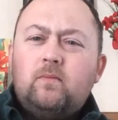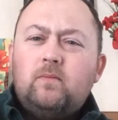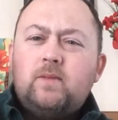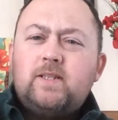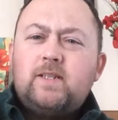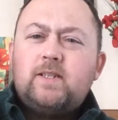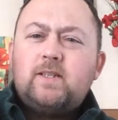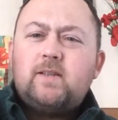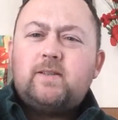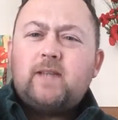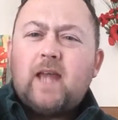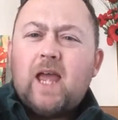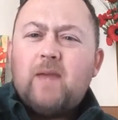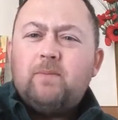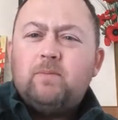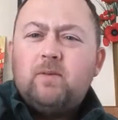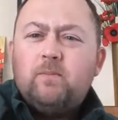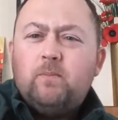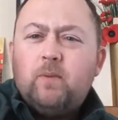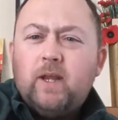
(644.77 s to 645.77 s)
This is a
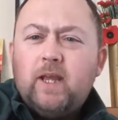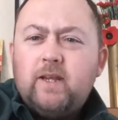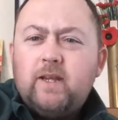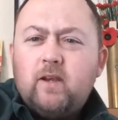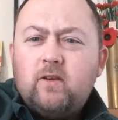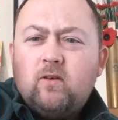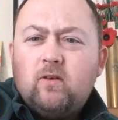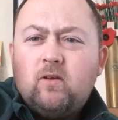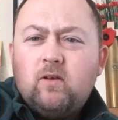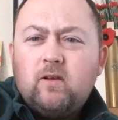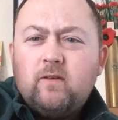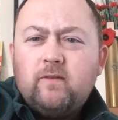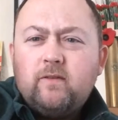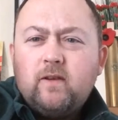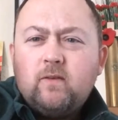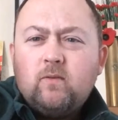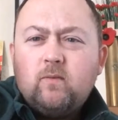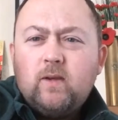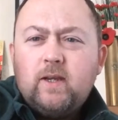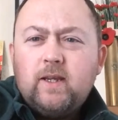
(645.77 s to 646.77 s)
diamond bladed awl. I
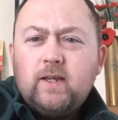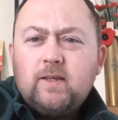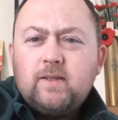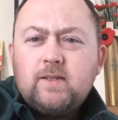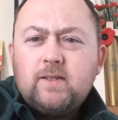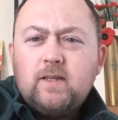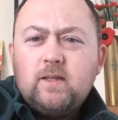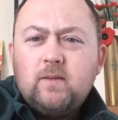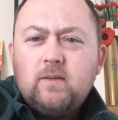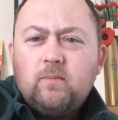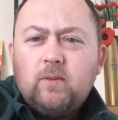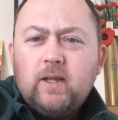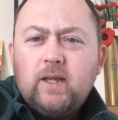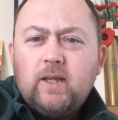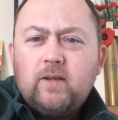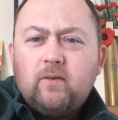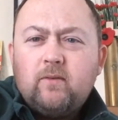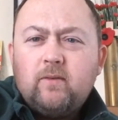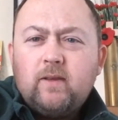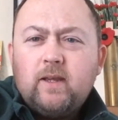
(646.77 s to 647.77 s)
think already you can see the
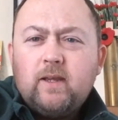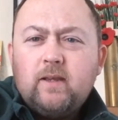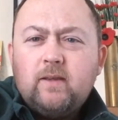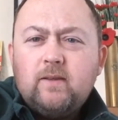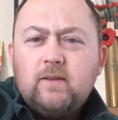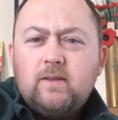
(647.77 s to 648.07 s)
blade on that.